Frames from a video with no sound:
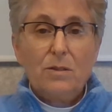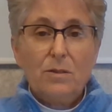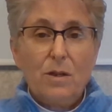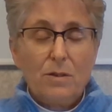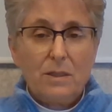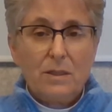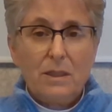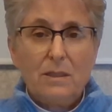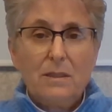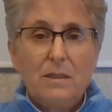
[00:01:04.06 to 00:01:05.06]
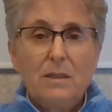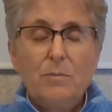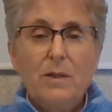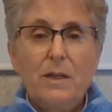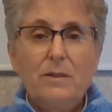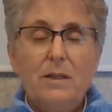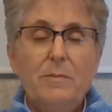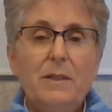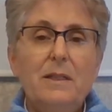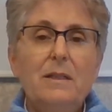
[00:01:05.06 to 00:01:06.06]
you're noticing the breath
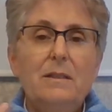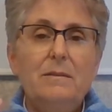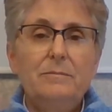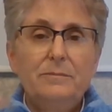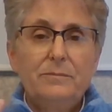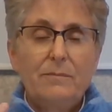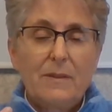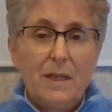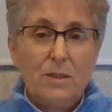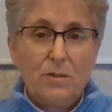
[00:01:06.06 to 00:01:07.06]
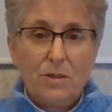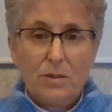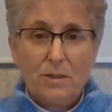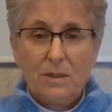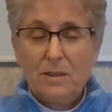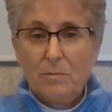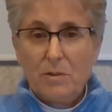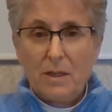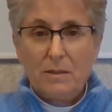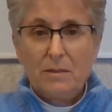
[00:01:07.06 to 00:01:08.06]
coming in, and you're noticing the
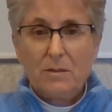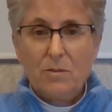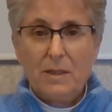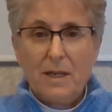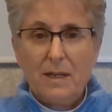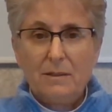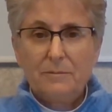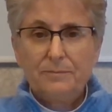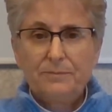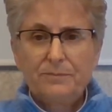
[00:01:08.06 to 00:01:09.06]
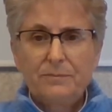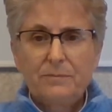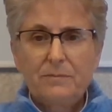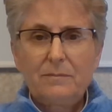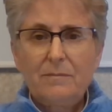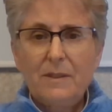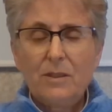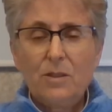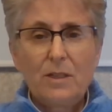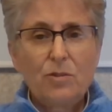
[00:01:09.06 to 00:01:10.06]
breath going out.
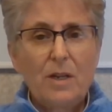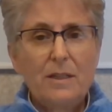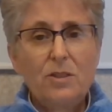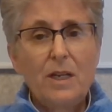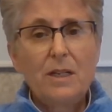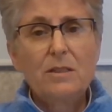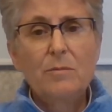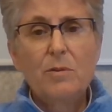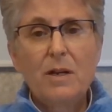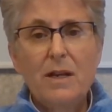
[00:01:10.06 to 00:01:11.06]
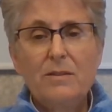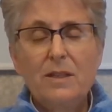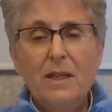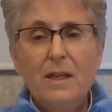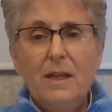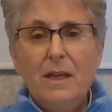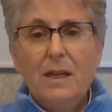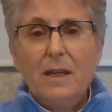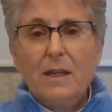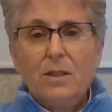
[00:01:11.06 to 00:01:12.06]
You're not trying to change the breath,
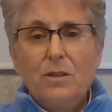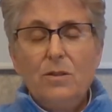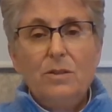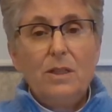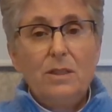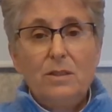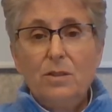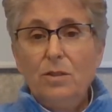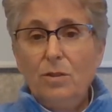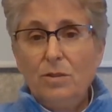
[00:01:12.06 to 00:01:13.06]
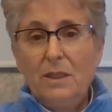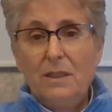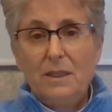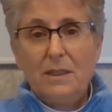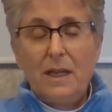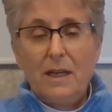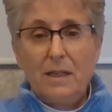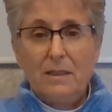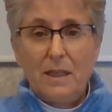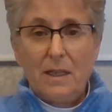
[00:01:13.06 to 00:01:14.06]
you're just using it
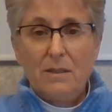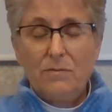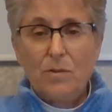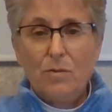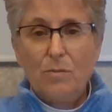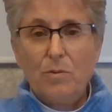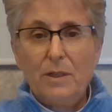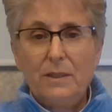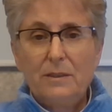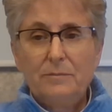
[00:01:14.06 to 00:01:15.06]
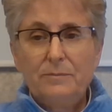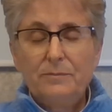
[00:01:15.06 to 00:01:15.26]
as a focal point.